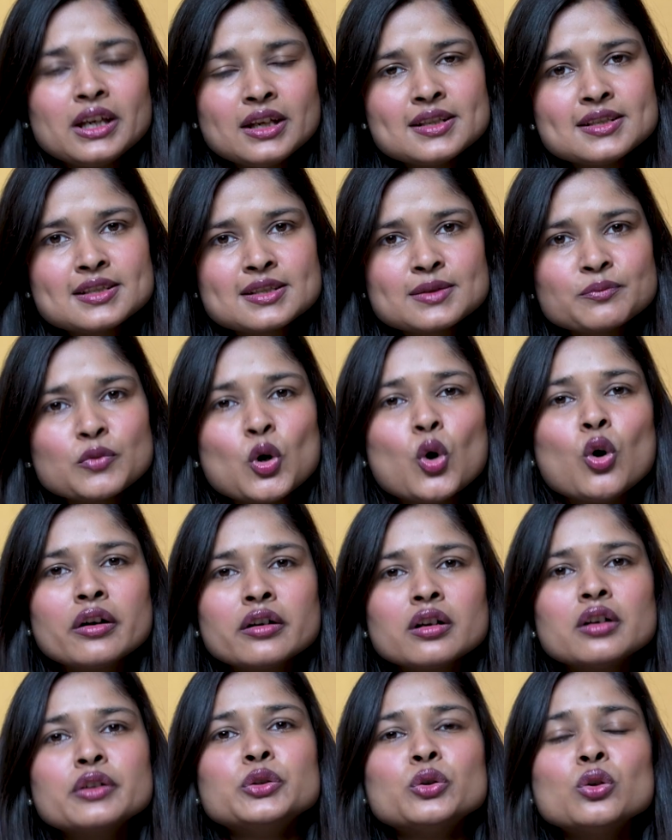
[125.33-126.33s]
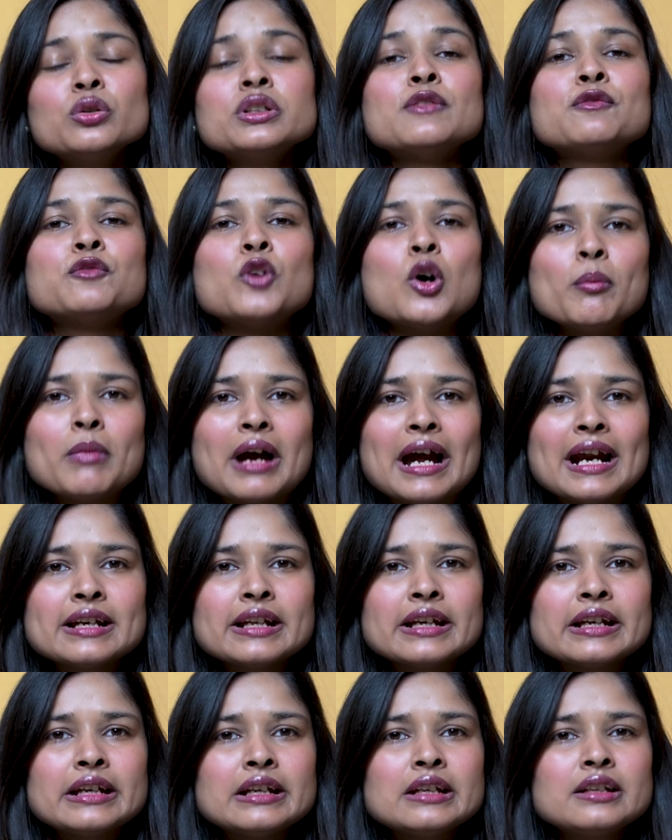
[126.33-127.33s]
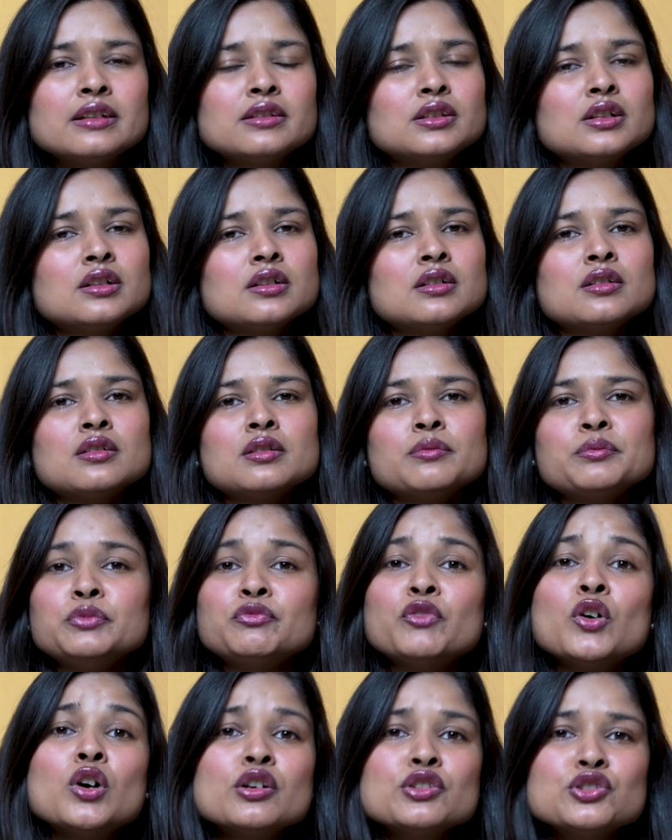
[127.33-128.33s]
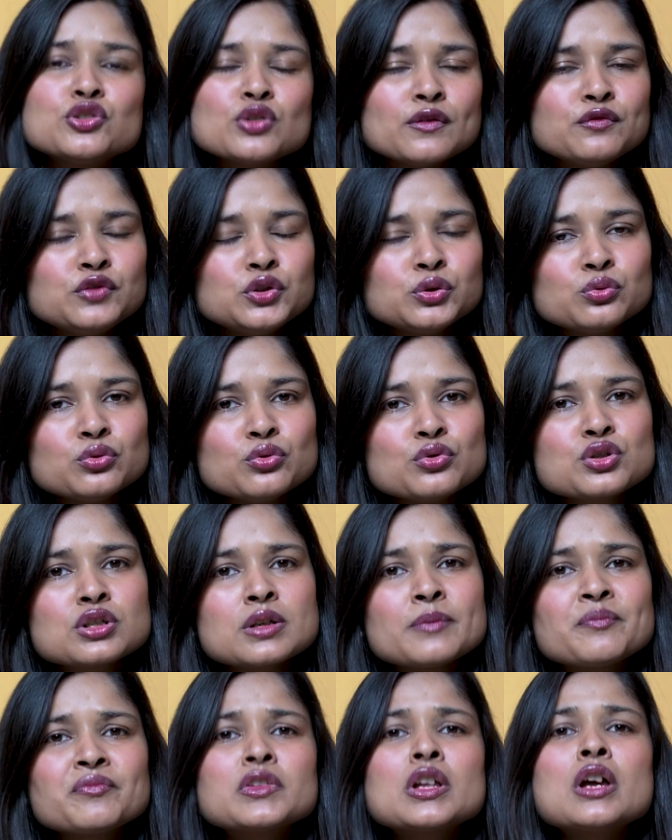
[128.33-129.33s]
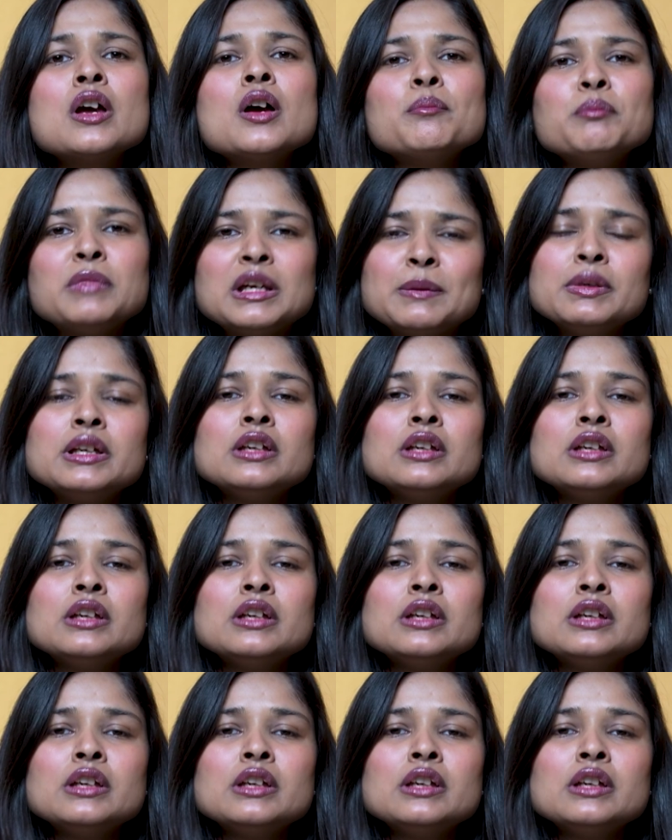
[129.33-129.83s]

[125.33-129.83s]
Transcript: is, or the formatting, the words you've used. Maybe